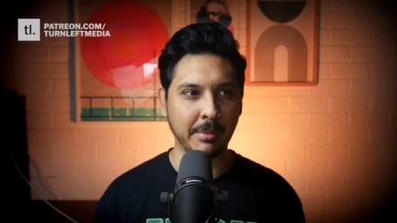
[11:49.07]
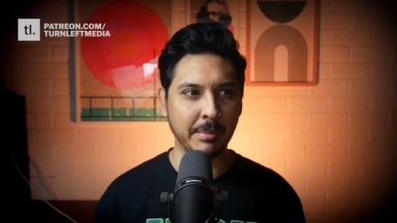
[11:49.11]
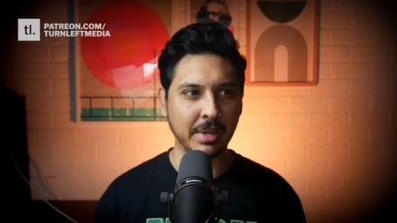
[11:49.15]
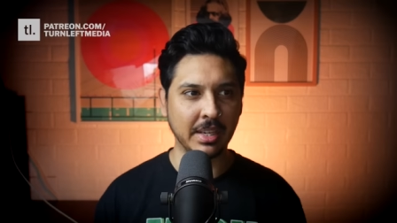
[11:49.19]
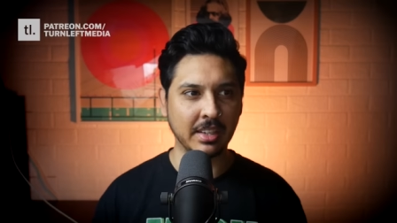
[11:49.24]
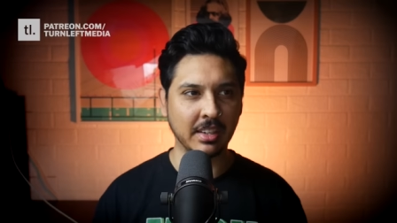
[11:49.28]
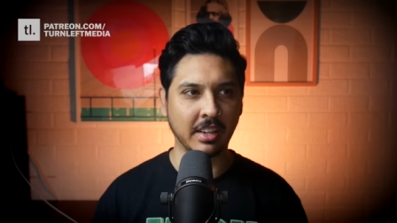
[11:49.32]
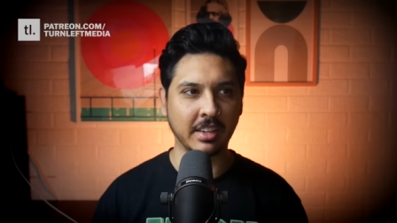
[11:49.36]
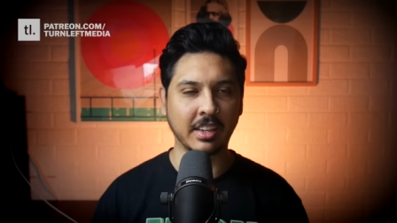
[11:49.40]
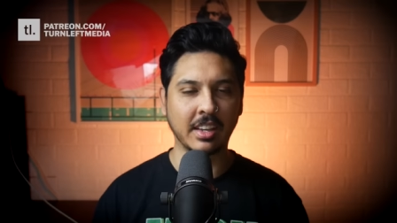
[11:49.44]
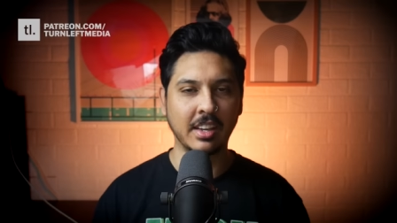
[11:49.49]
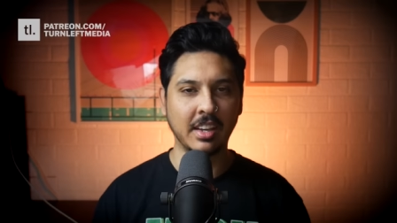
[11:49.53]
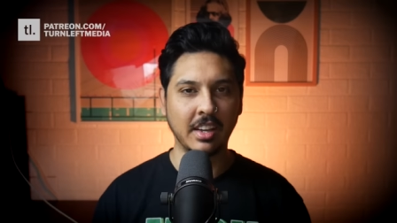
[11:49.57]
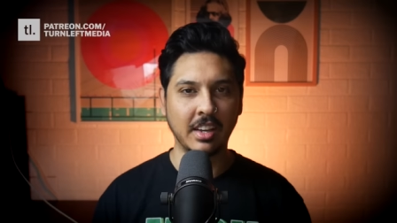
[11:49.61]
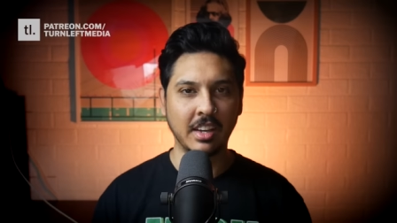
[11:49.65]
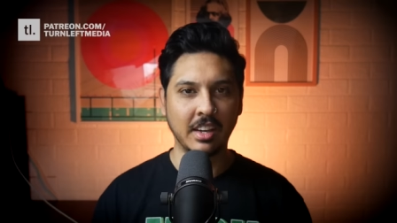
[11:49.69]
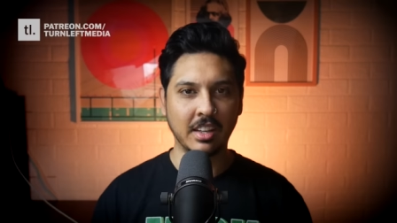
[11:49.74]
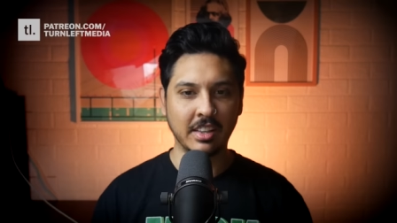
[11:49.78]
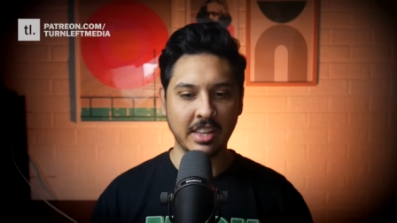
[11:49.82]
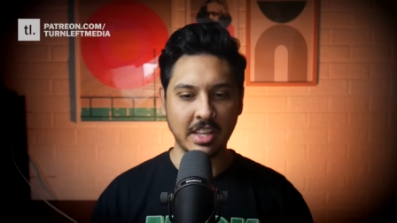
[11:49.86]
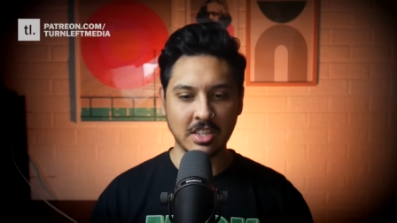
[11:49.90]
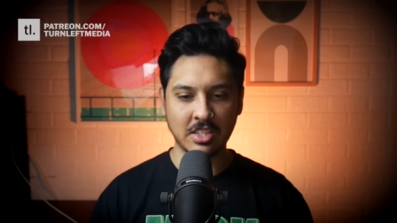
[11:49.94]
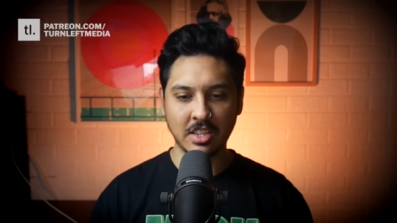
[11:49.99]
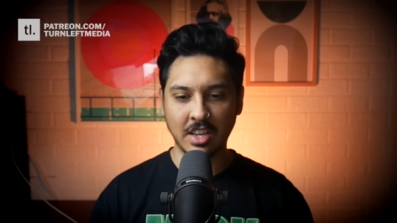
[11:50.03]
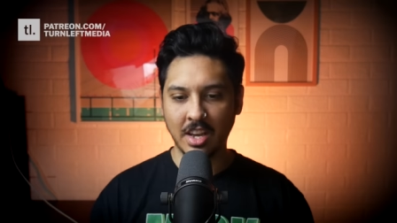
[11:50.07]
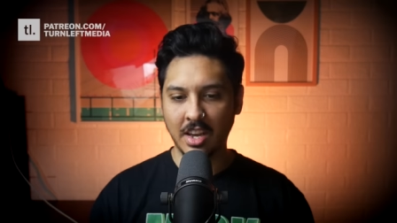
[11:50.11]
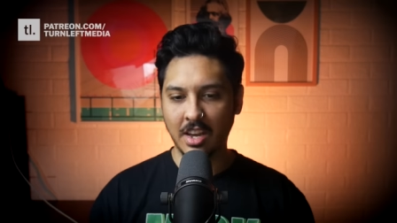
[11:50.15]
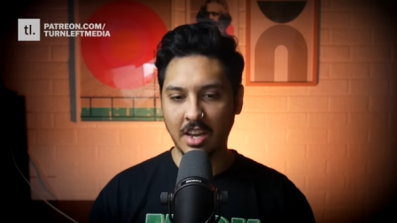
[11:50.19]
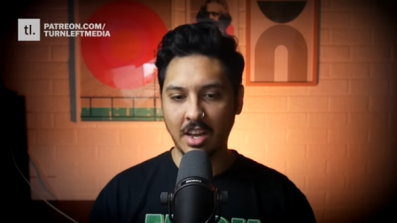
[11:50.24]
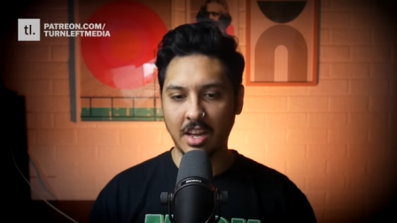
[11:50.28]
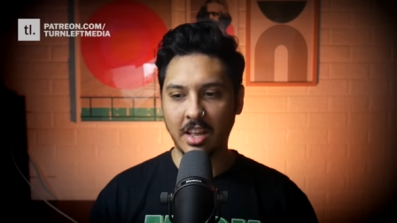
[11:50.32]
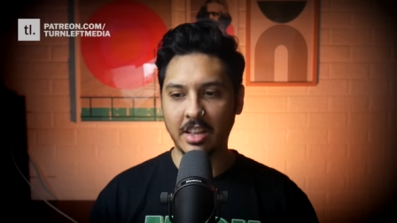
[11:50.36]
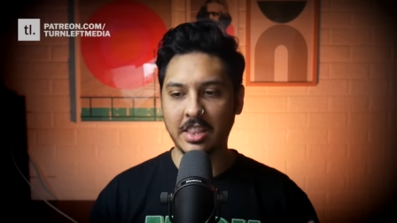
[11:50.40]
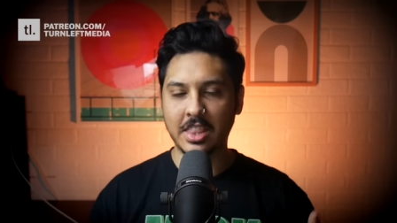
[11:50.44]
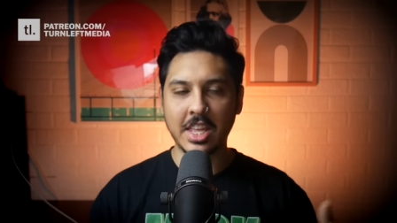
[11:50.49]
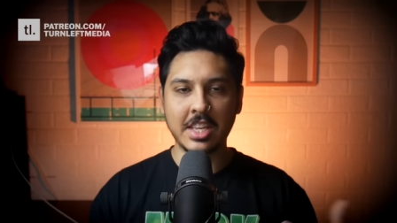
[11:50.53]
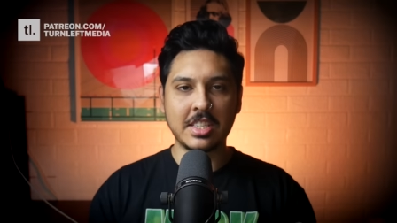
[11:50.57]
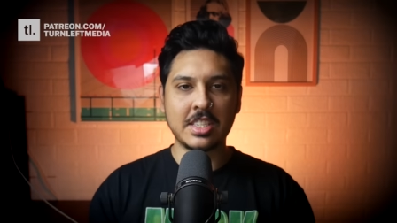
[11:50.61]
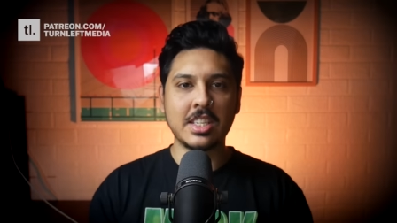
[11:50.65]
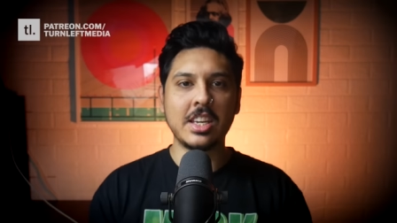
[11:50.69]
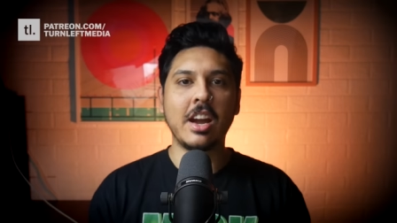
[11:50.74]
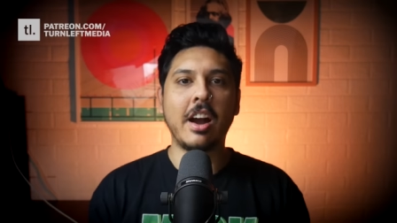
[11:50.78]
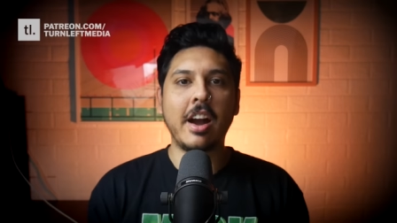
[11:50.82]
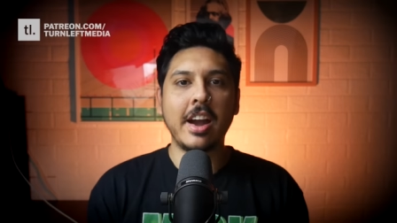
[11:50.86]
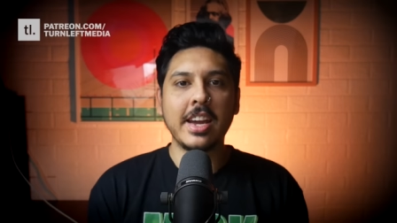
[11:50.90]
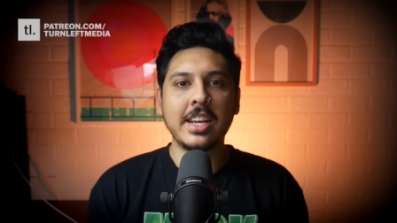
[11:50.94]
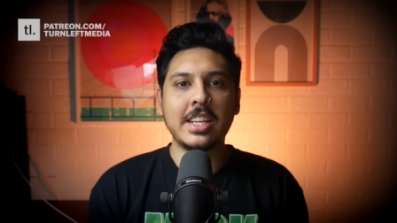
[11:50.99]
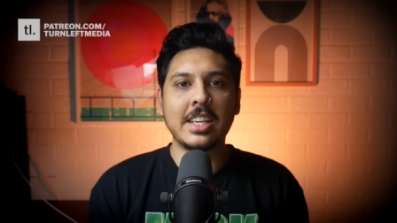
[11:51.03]
I mean, like, there's there's
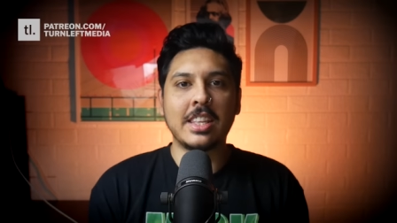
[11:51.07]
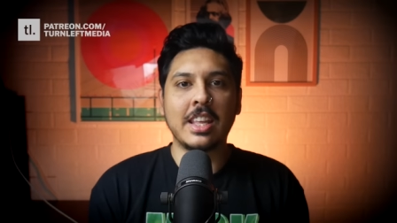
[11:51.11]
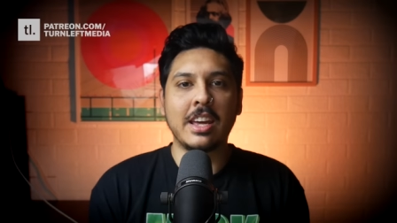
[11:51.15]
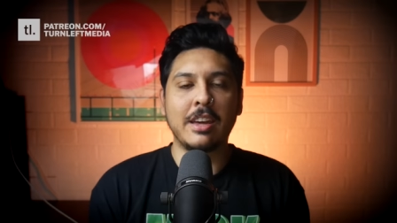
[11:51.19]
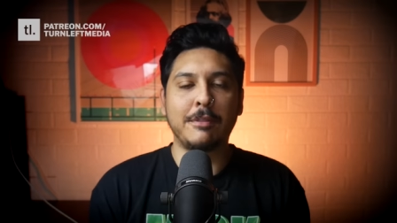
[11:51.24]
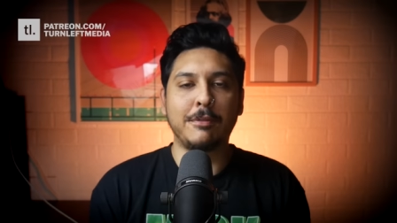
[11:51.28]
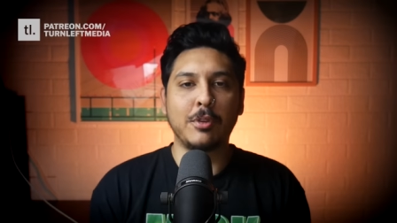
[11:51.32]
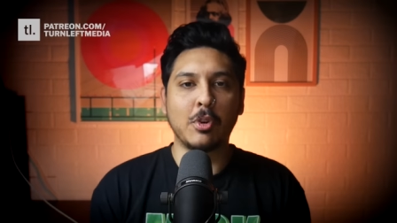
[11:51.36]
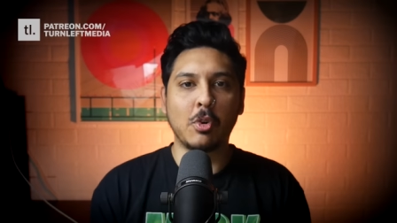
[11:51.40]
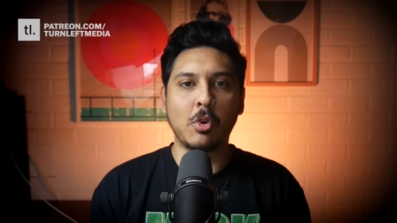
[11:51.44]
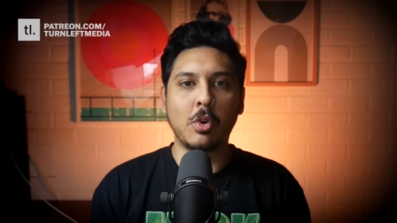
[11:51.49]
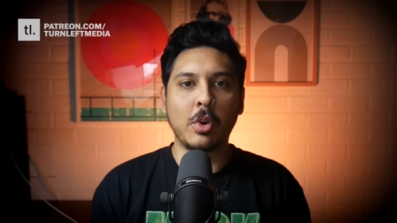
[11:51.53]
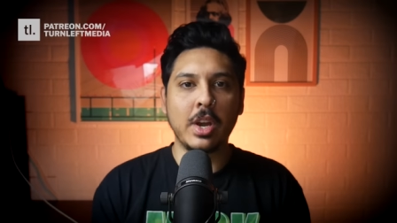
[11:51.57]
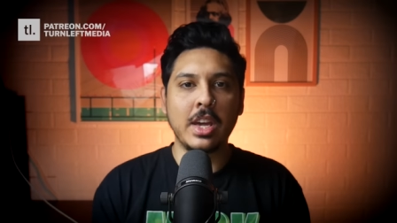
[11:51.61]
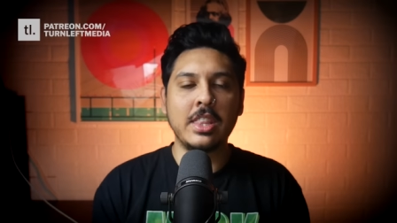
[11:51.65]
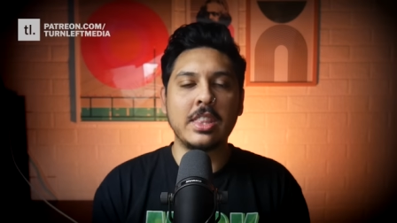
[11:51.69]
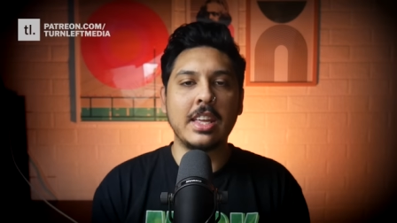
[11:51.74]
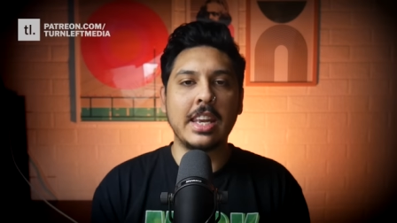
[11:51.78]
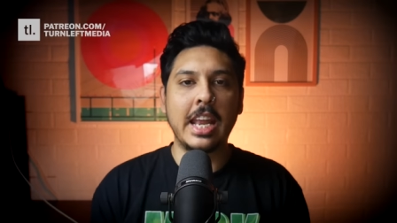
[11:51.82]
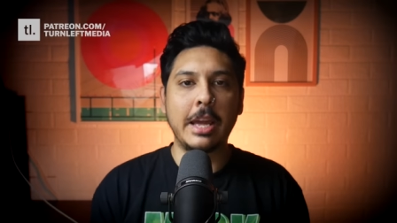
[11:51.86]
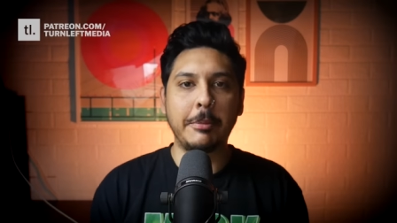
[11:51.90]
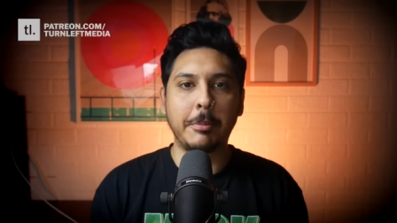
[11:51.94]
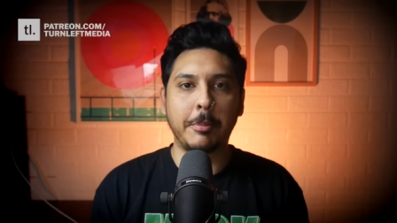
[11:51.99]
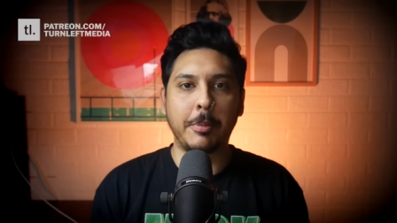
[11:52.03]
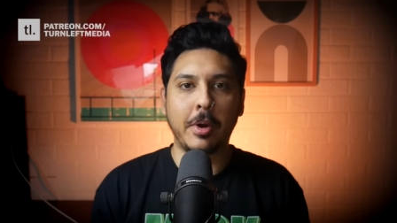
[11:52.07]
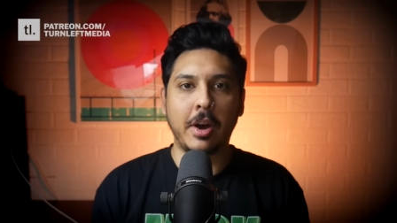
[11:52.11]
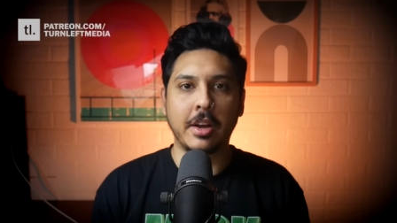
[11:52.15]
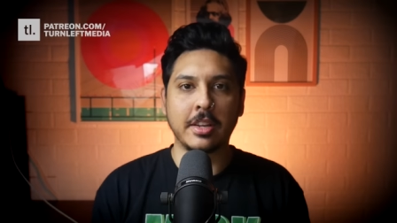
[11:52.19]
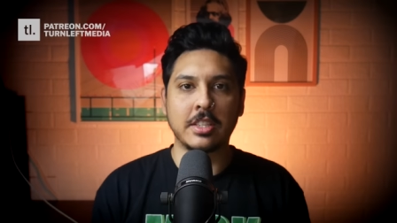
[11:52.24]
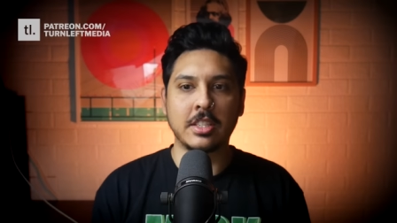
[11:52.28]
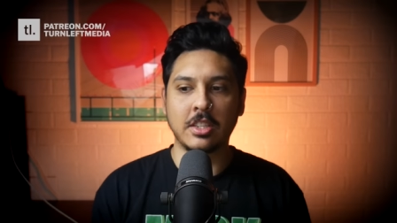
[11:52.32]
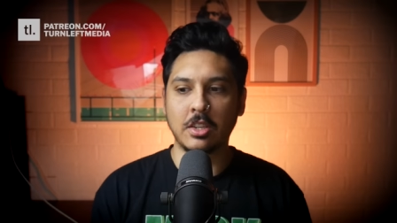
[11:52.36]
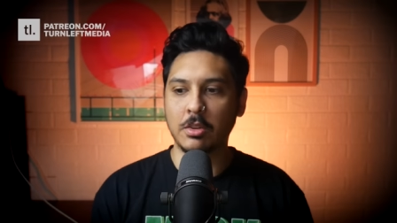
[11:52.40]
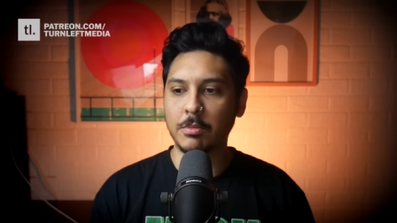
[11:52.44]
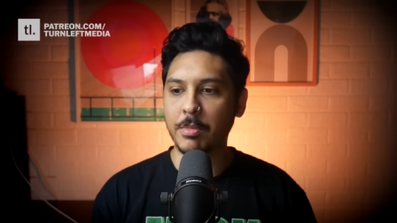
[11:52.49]
the idea that if you're in the Labour Party,